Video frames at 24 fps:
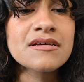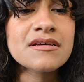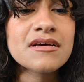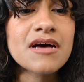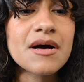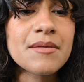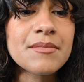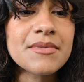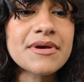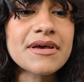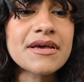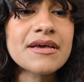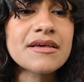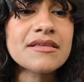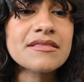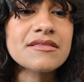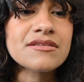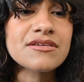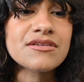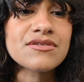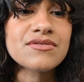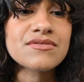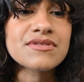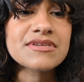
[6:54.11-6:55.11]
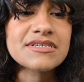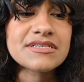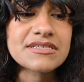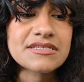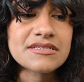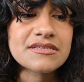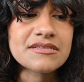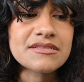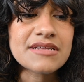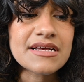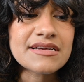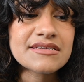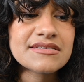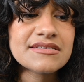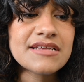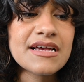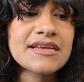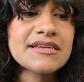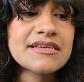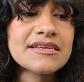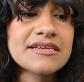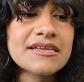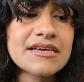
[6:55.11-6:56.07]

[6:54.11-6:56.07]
coming, you know, these next 90